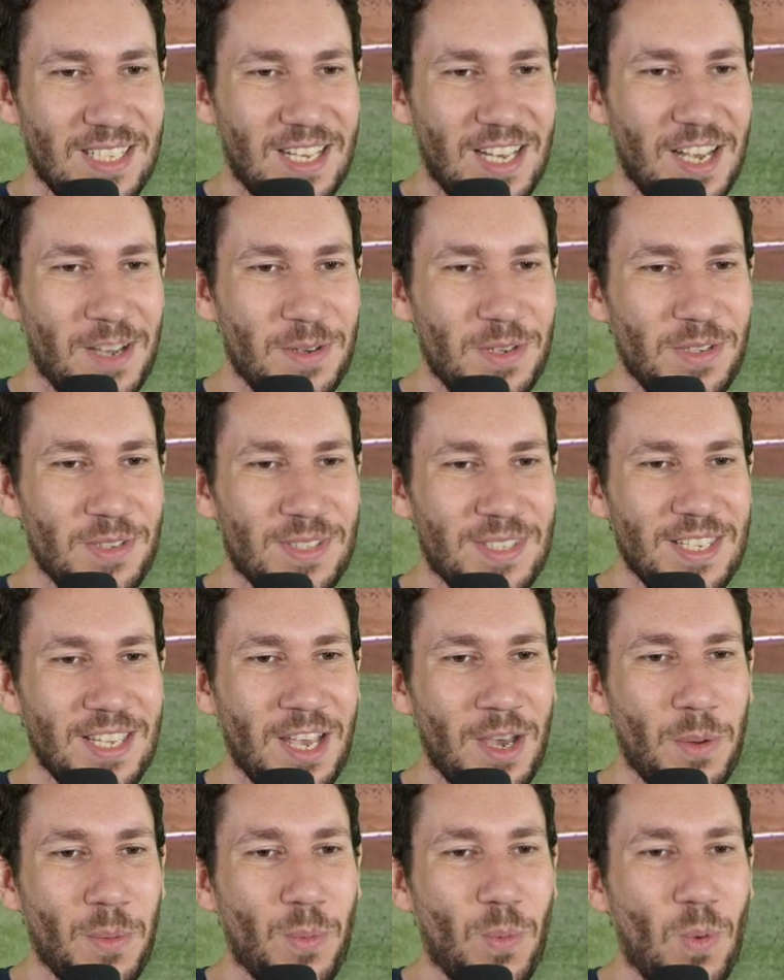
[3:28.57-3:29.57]
And do you see
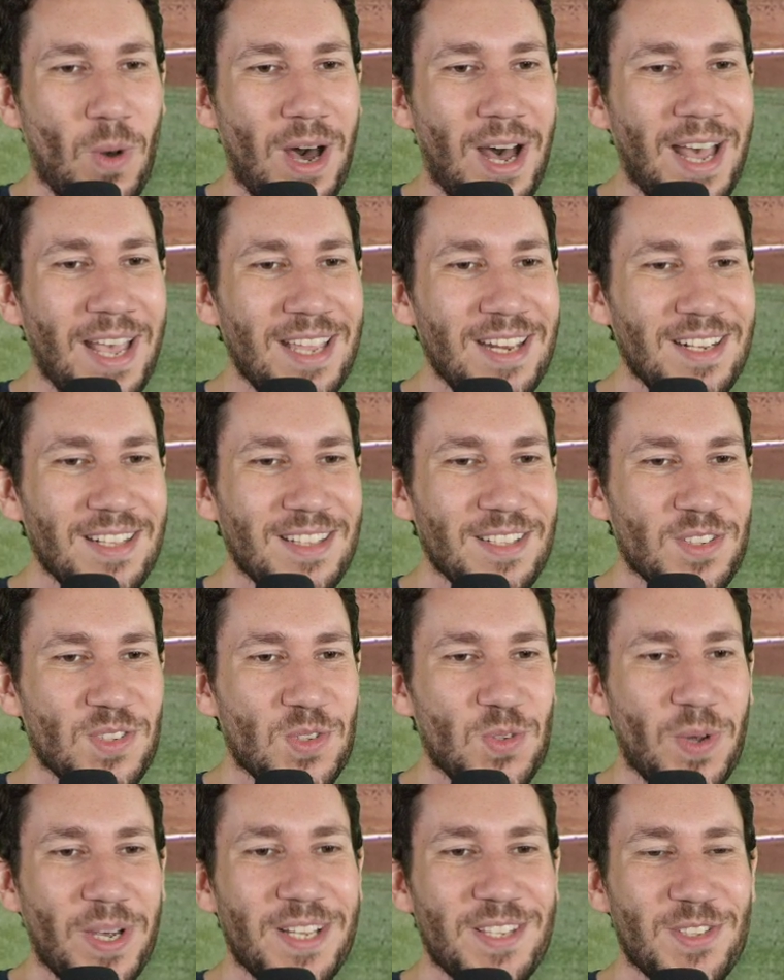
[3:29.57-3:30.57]
how wide the
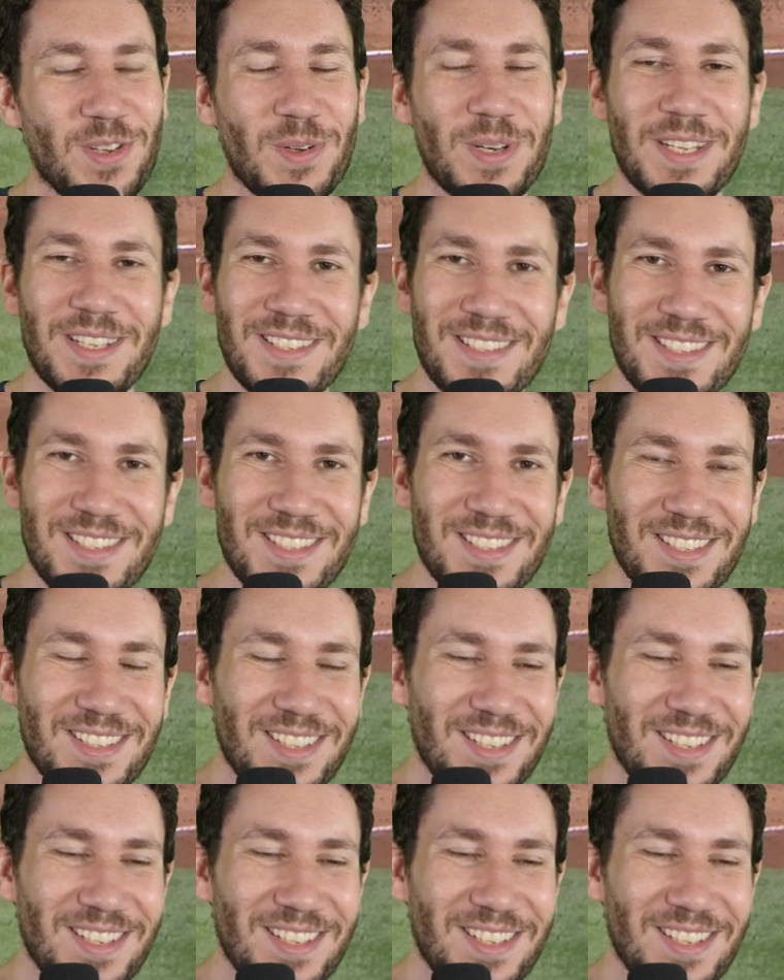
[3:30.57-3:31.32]
strike zone is?